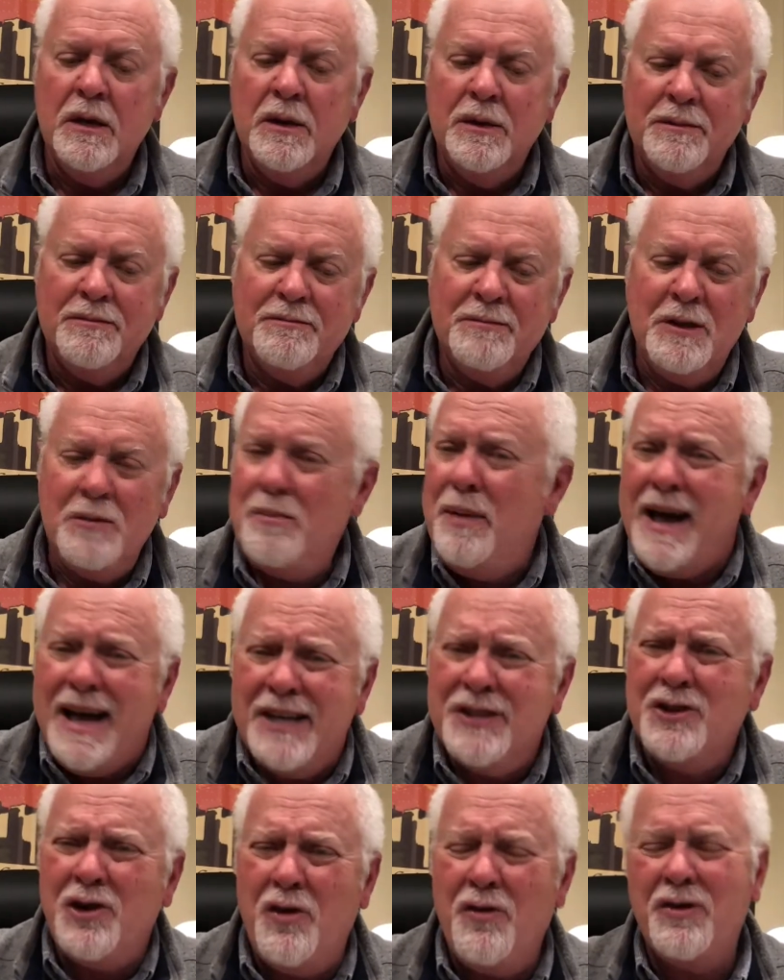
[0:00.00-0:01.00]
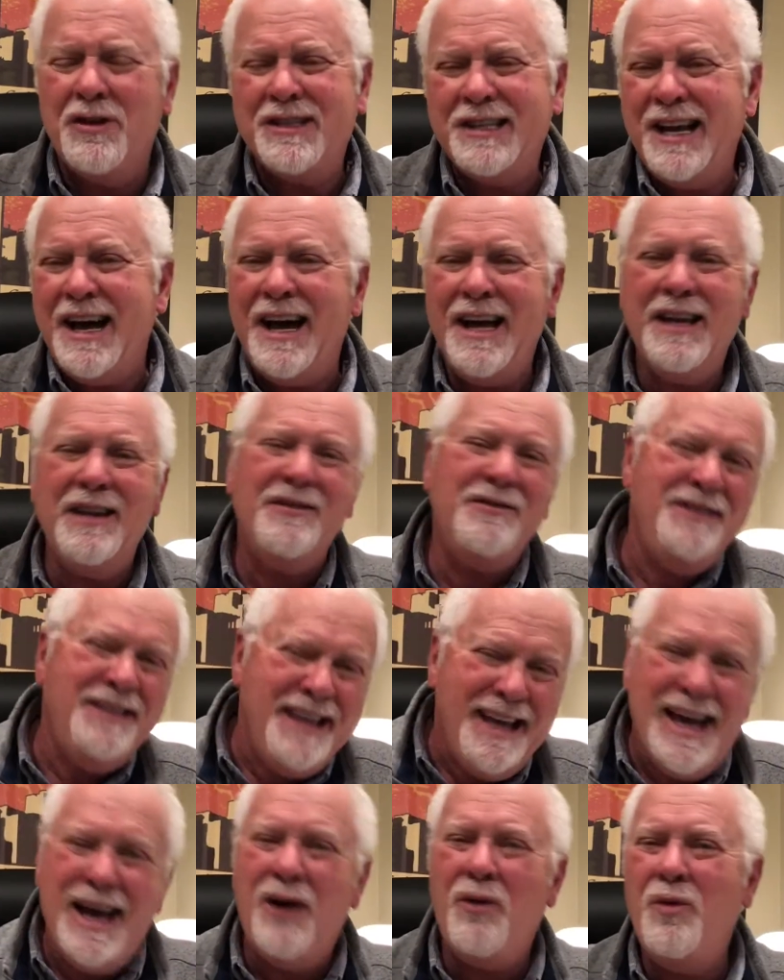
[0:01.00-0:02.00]
the Passover is kind of,
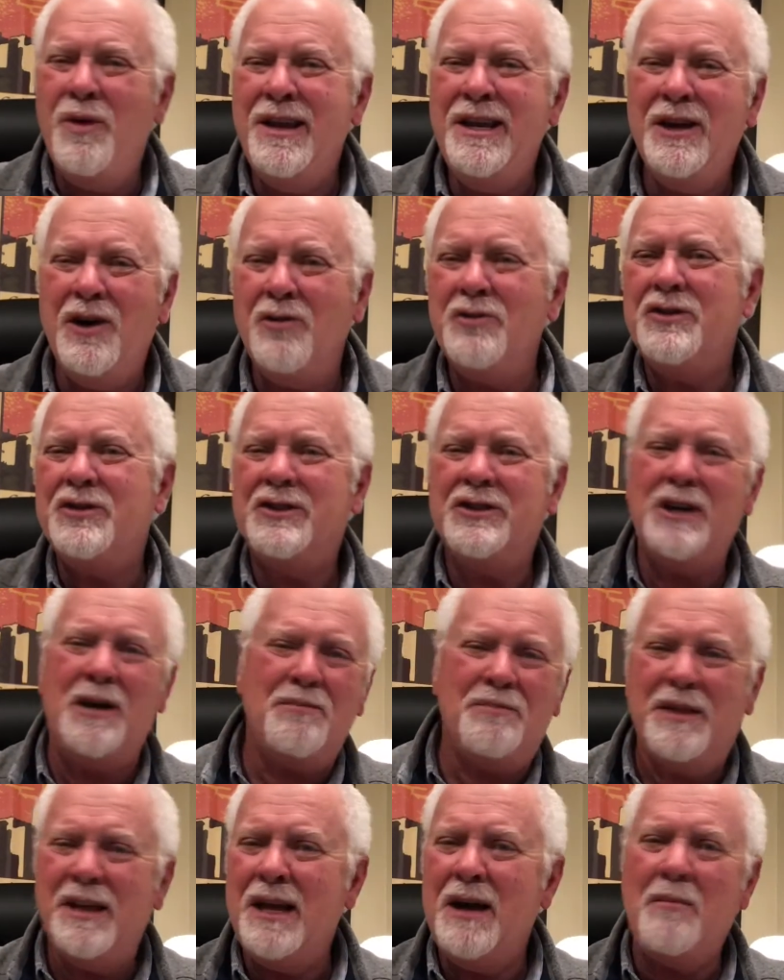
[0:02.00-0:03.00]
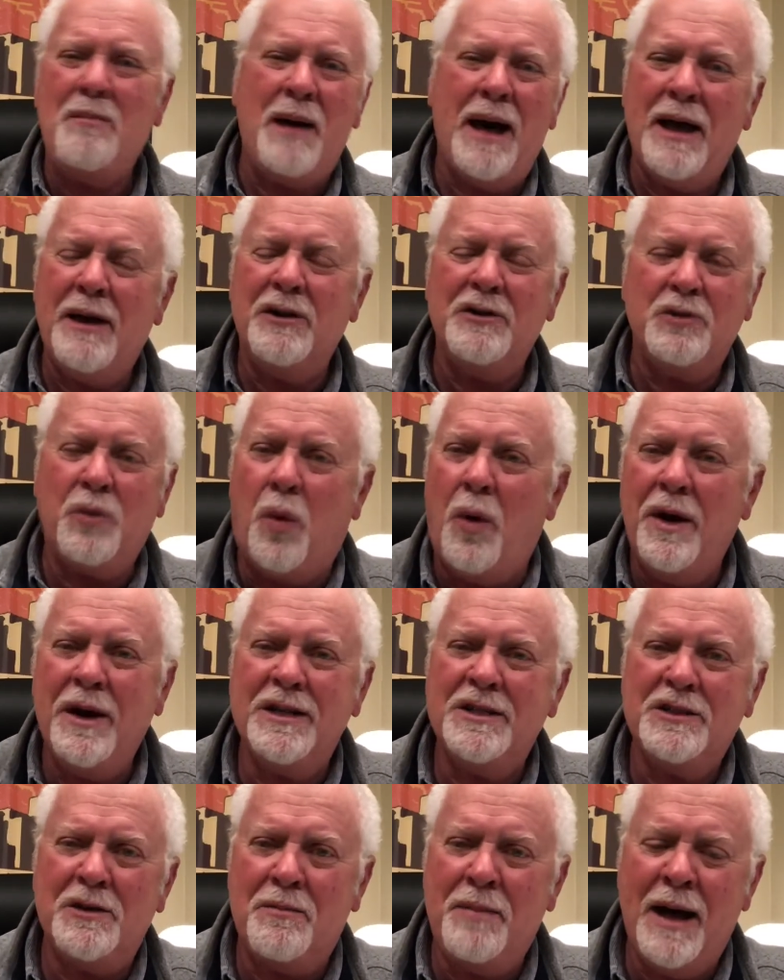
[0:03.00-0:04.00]
we know something about it, what
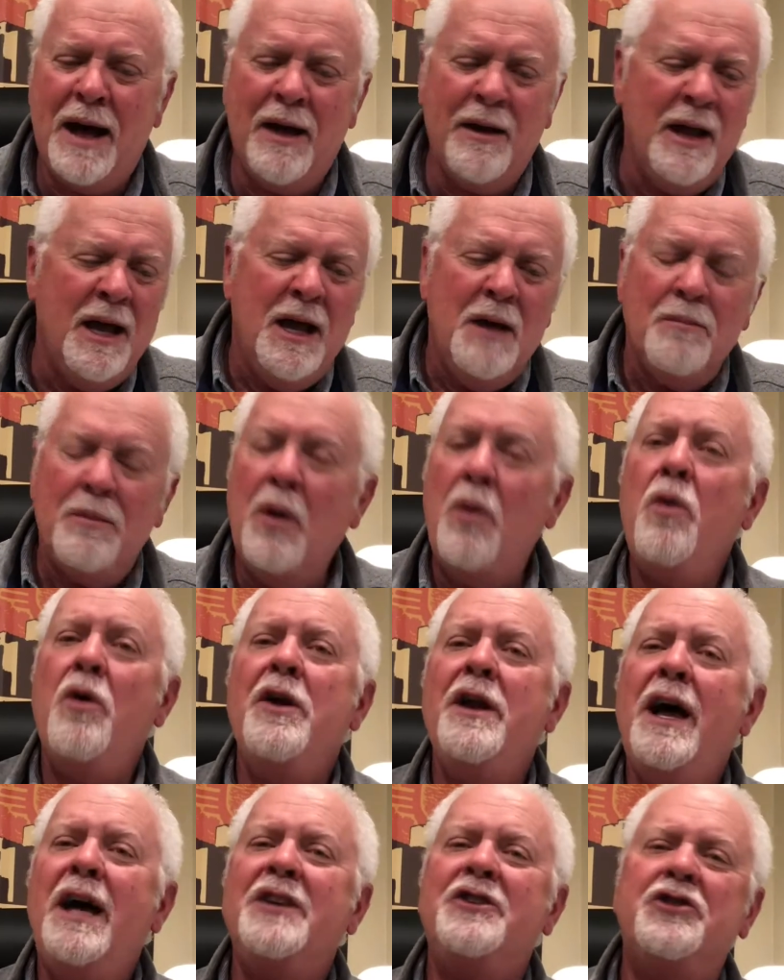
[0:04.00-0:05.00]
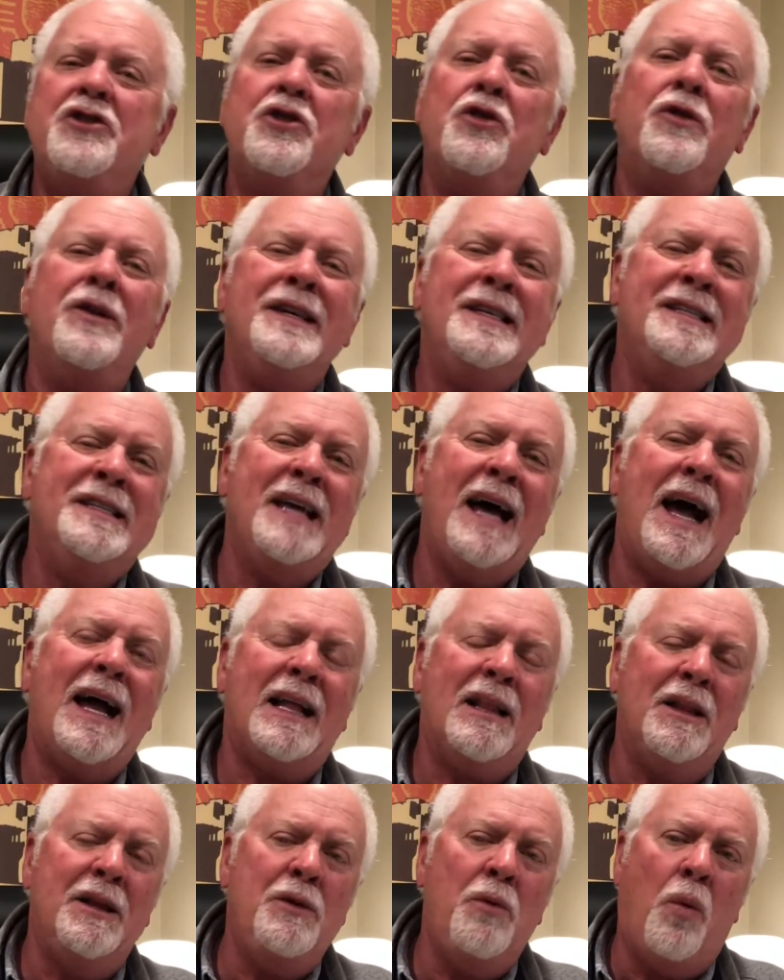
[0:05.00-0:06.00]
it's about, but we're not sure
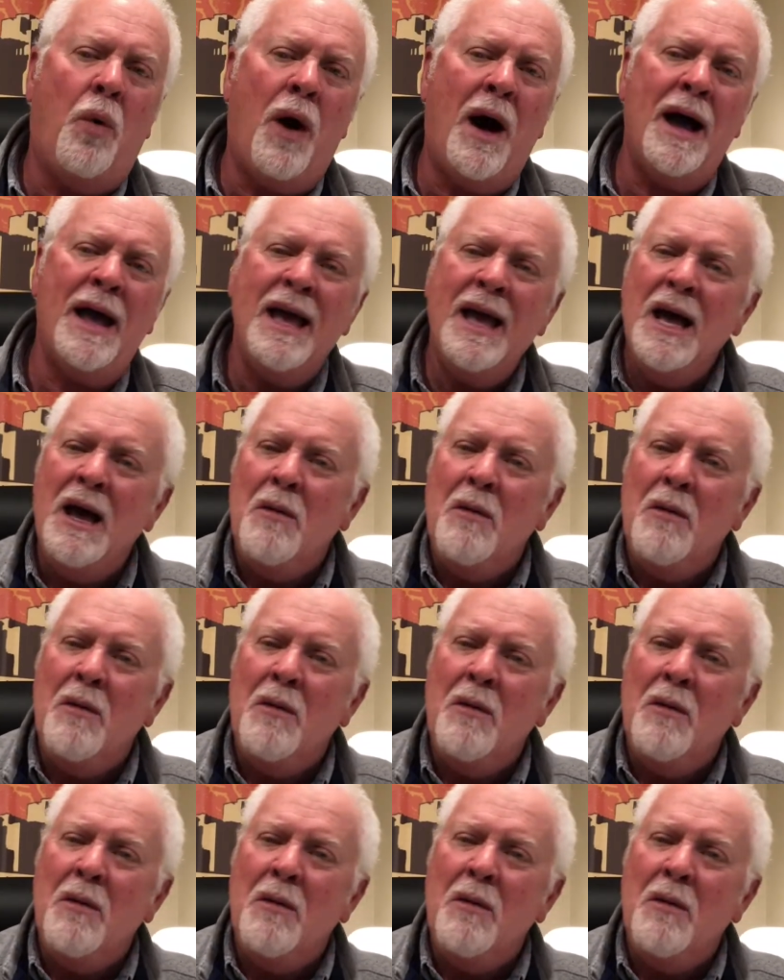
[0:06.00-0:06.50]
exactly why.